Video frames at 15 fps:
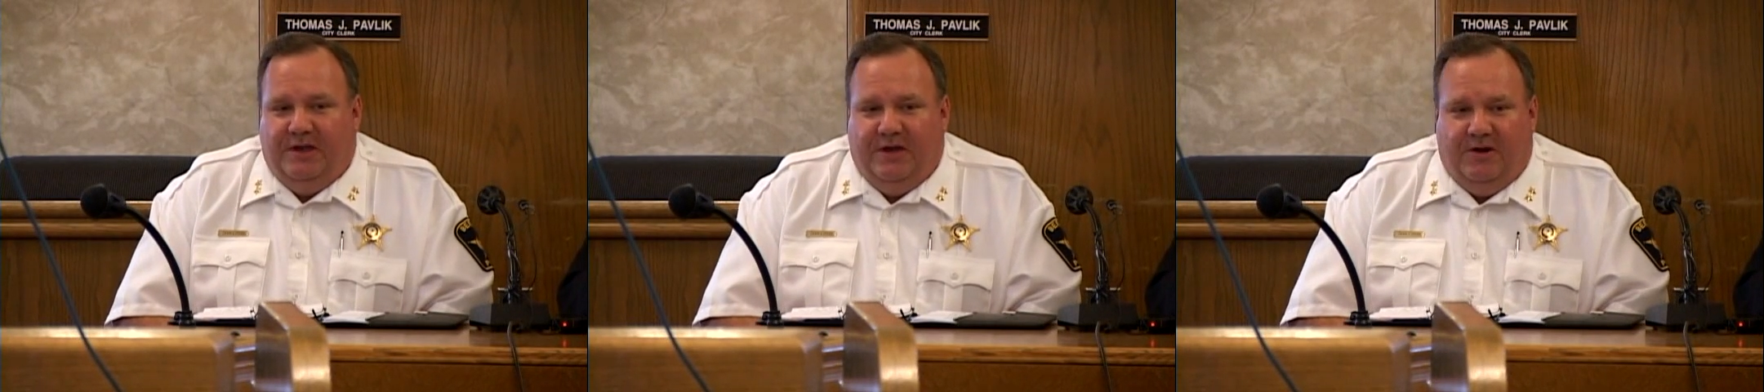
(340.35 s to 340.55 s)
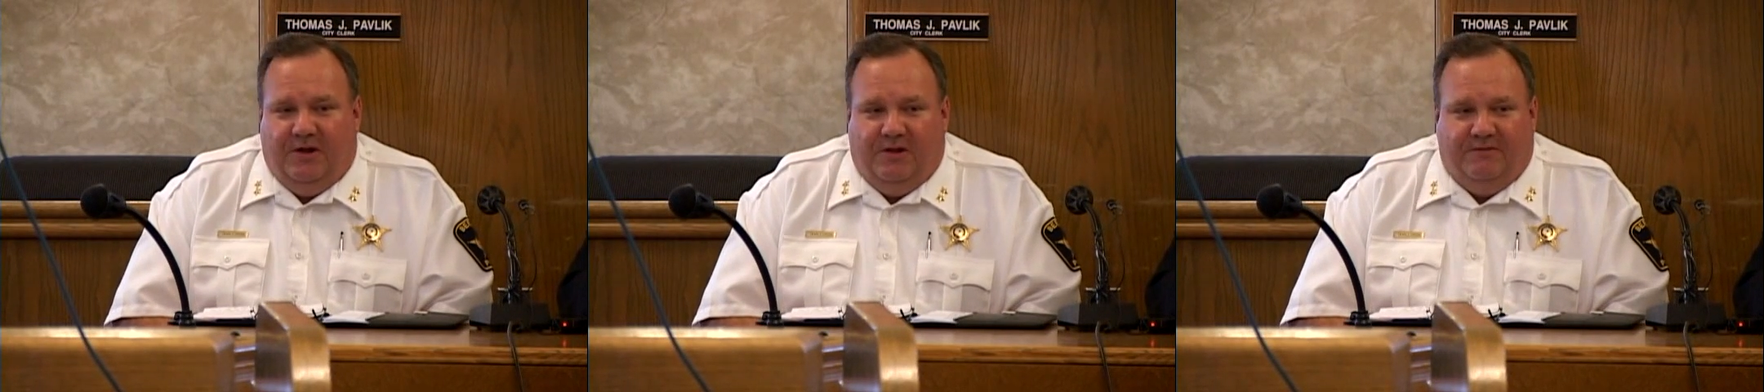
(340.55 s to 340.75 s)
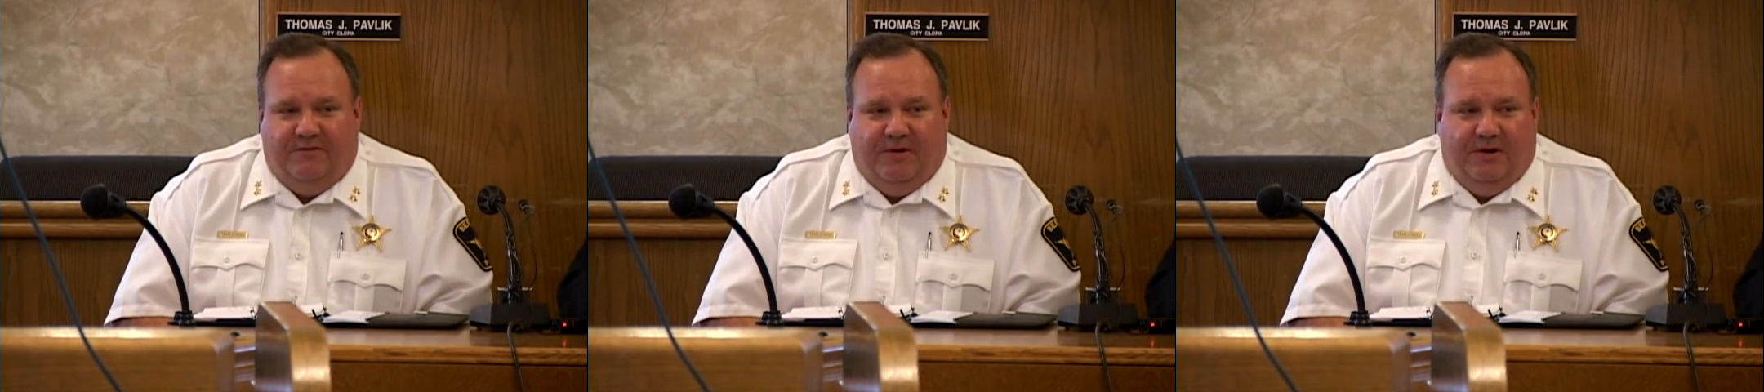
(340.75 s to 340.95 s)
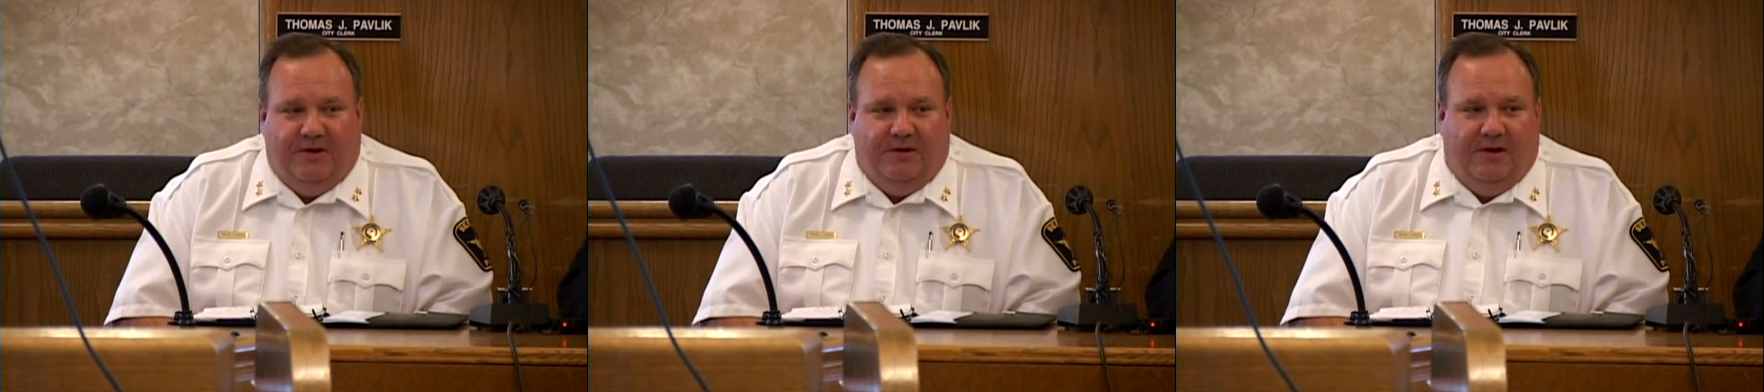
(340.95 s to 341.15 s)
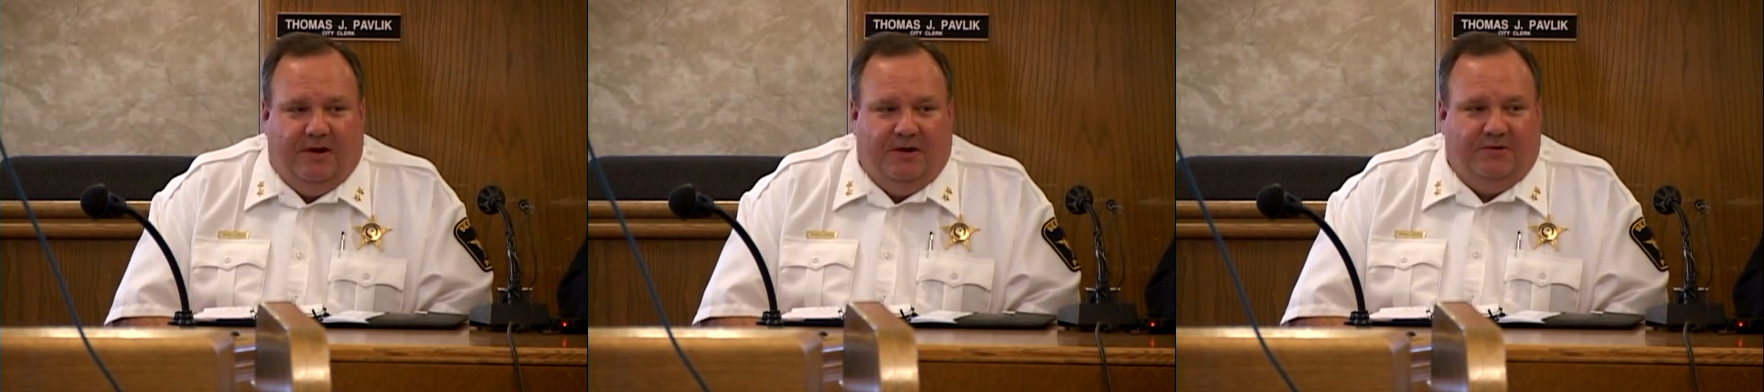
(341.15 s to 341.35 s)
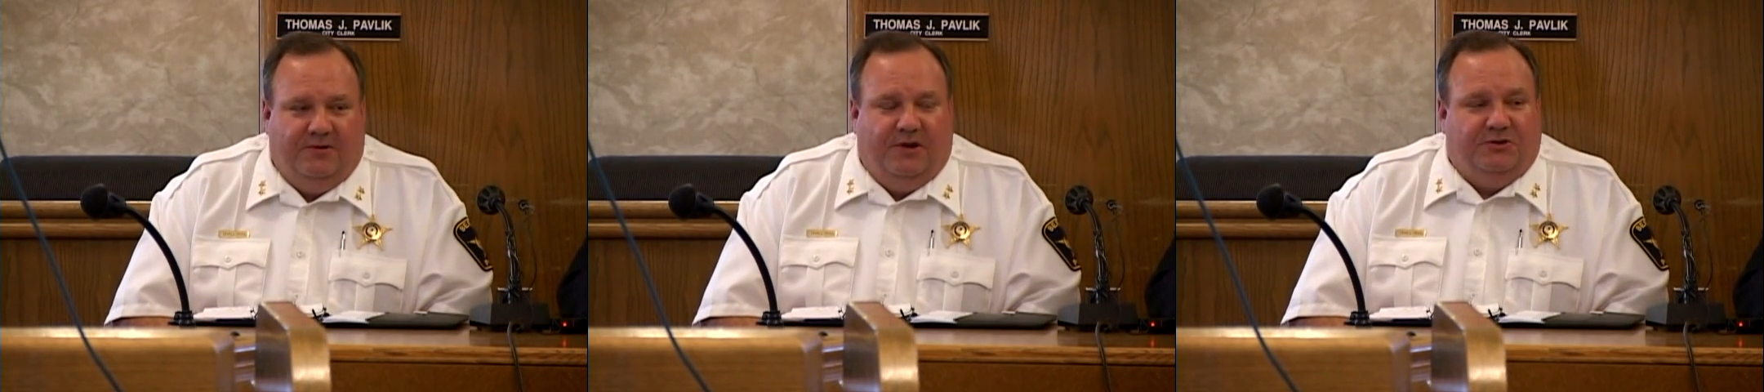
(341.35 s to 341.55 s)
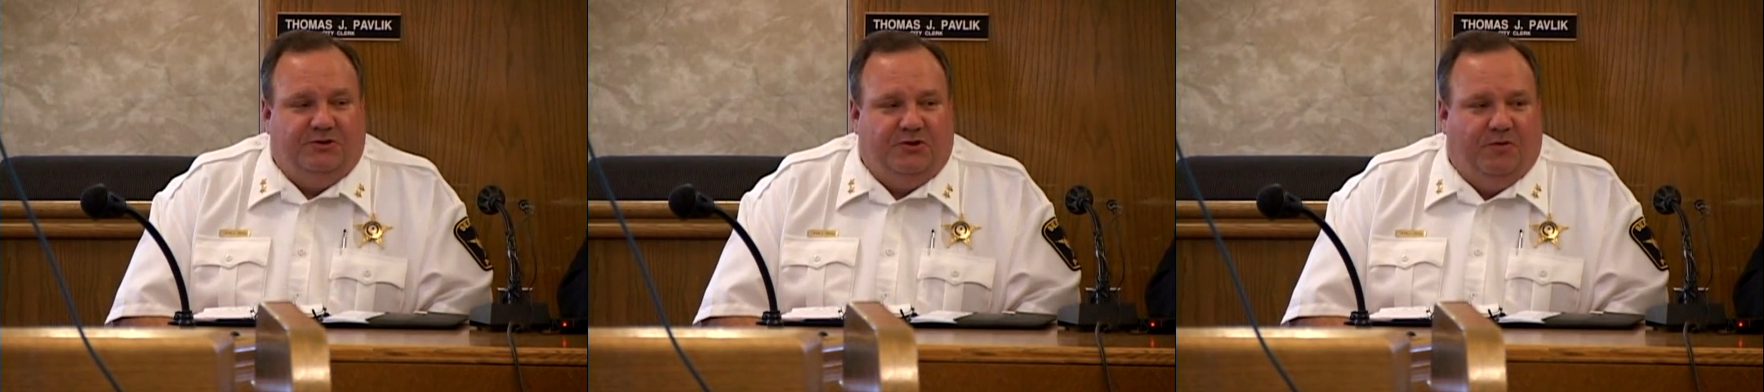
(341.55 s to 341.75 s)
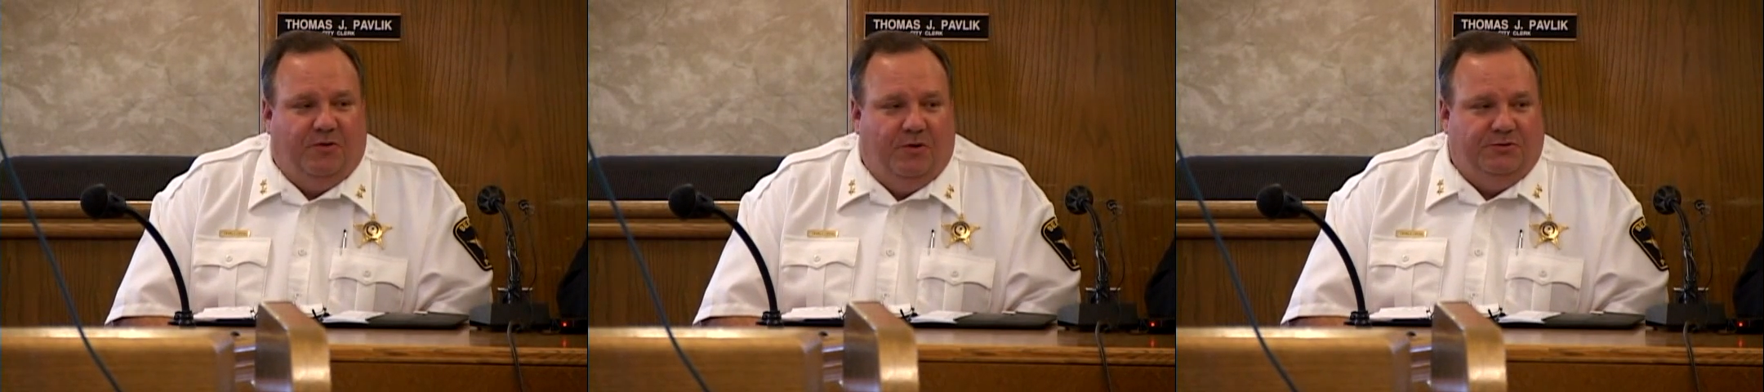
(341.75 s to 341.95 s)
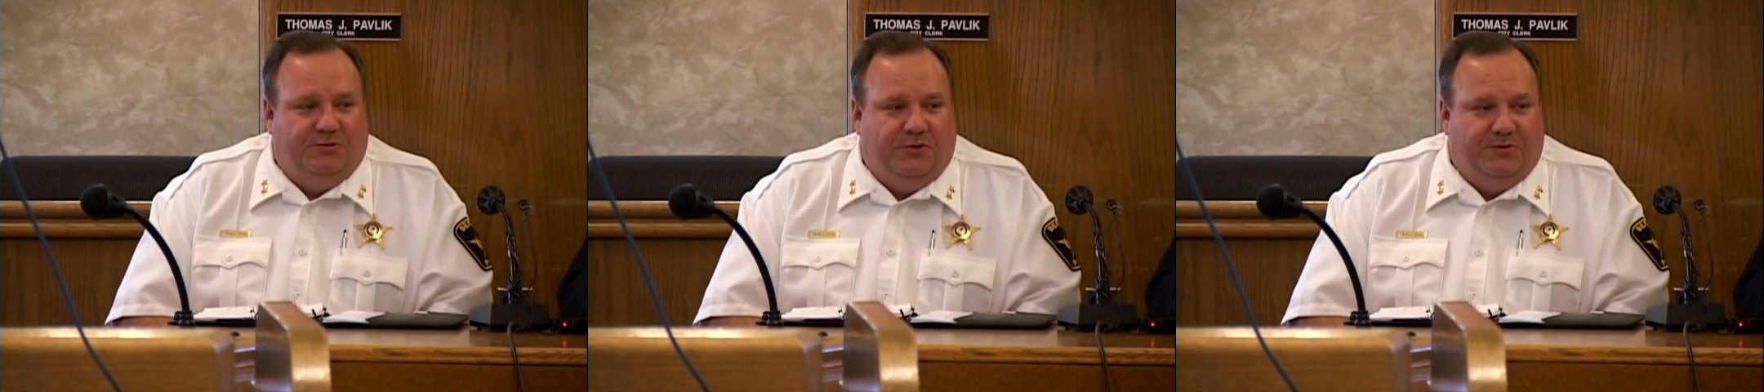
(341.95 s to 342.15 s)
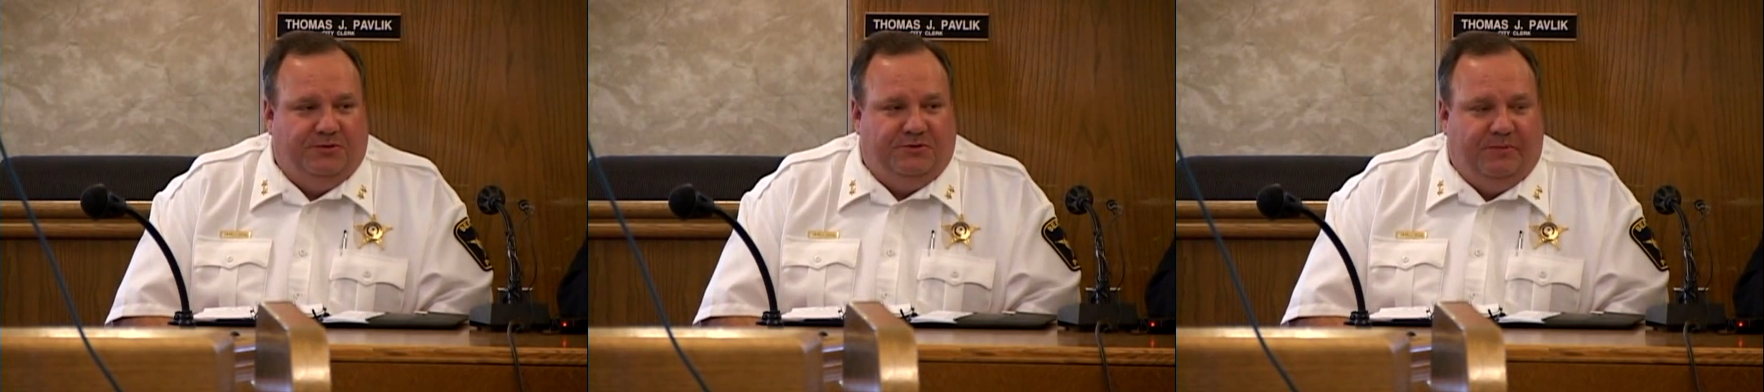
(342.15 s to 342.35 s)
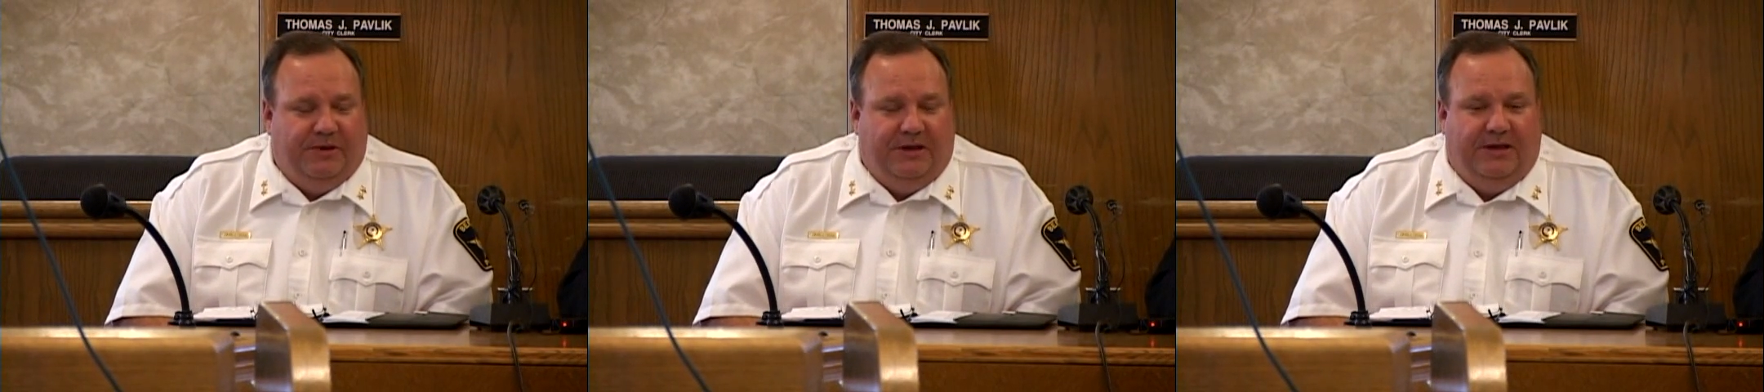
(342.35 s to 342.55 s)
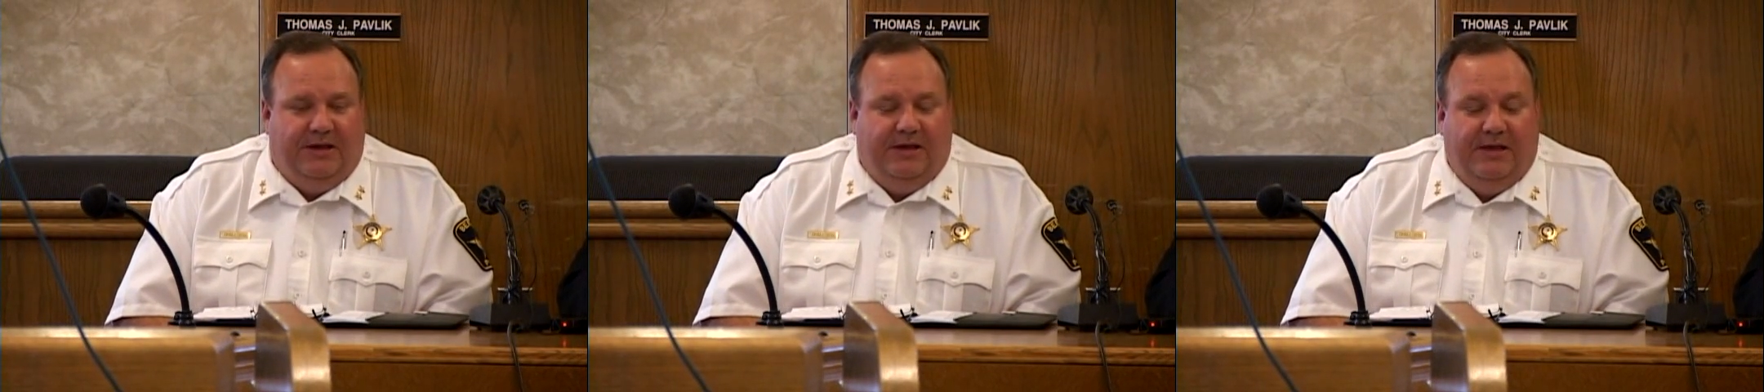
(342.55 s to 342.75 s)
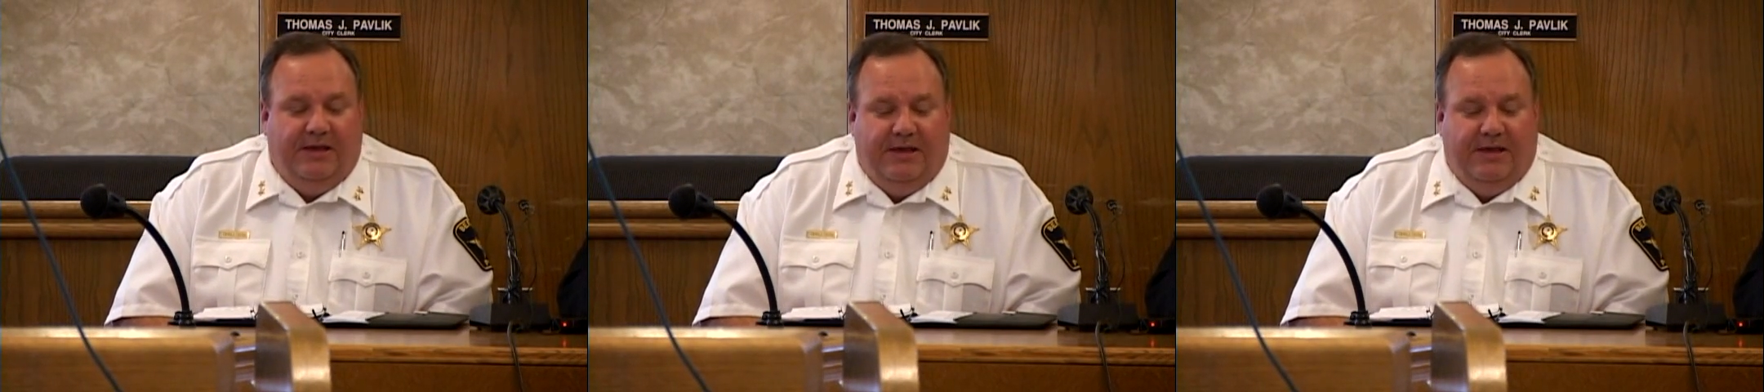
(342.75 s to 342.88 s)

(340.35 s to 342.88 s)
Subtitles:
had all of our ducks in a row, so to speak.